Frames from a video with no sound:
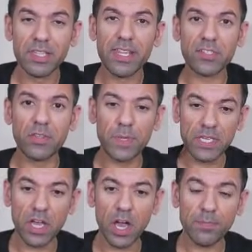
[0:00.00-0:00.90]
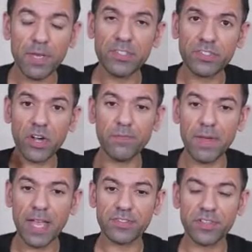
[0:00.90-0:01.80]
that to become a Scrum
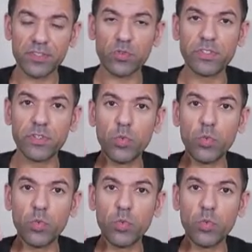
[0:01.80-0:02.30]
Master that's going to